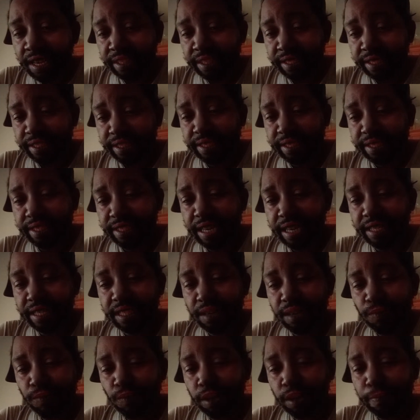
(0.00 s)
The
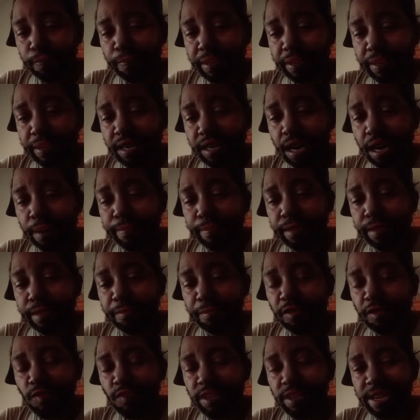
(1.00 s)
station would become
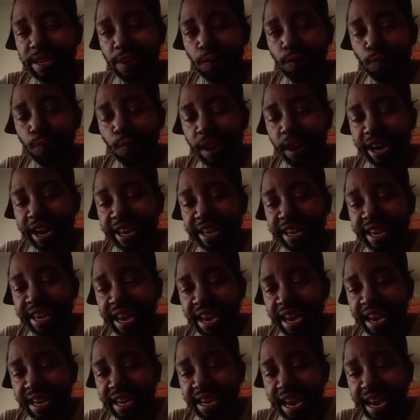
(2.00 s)

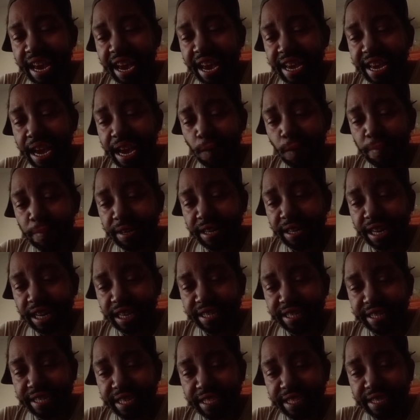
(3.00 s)
WQYK AM in
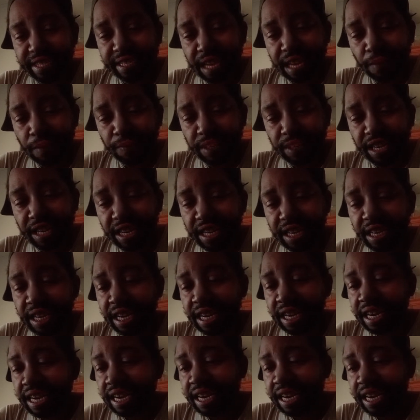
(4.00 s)
1970